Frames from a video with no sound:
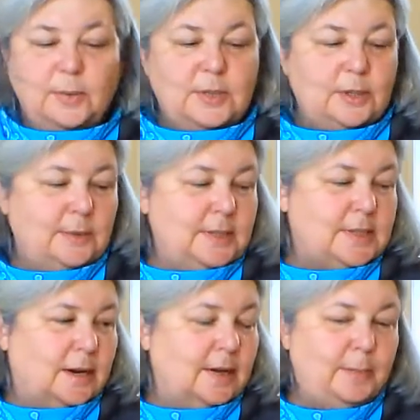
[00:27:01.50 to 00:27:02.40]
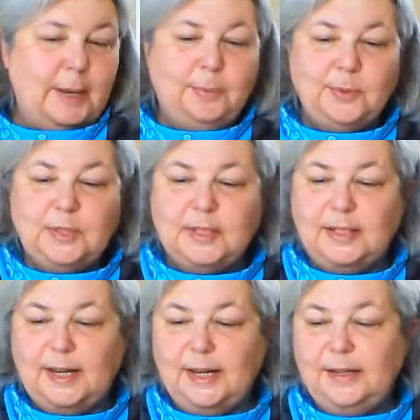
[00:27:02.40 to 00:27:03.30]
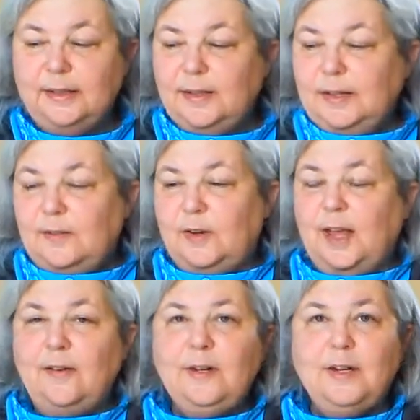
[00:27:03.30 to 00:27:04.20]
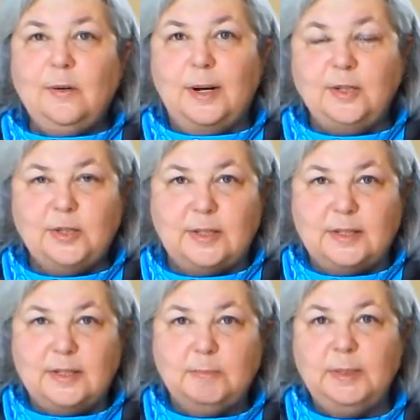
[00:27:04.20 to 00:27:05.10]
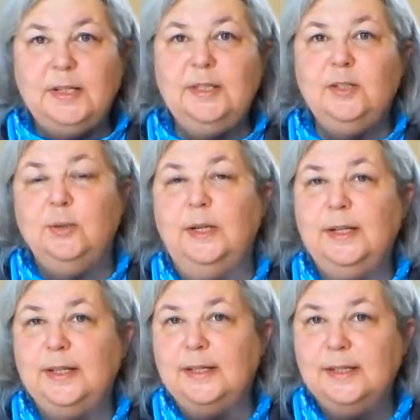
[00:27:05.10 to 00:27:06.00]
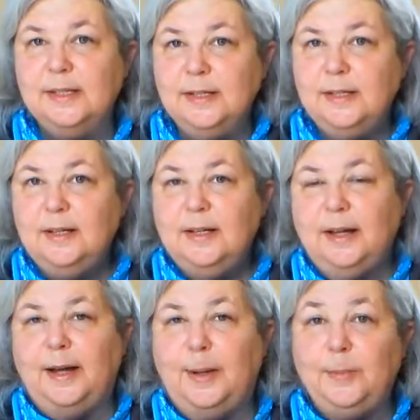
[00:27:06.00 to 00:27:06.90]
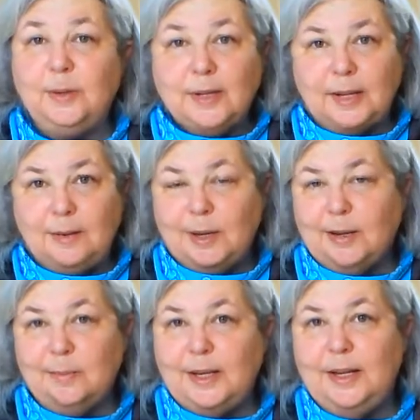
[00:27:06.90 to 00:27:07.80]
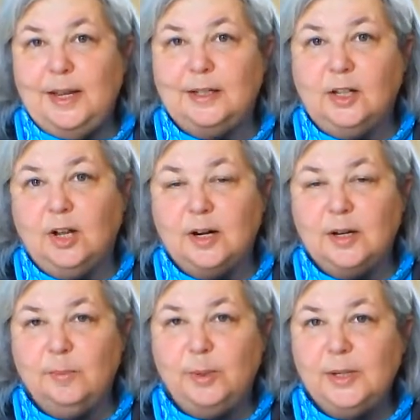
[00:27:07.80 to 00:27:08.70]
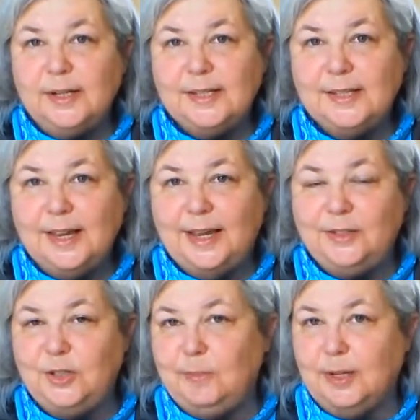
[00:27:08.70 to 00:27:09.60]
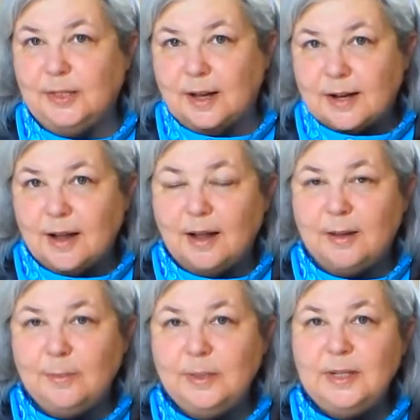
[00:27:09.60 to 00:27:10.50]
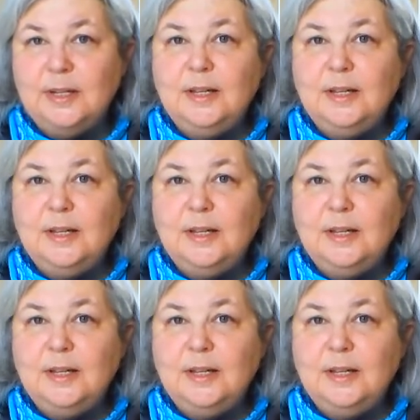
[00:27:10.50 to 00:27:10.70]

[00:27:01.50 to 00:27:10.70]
what we're doing starting peppers today. If you have any questions, please join us. You can email me at clarkbooks@gmail.com,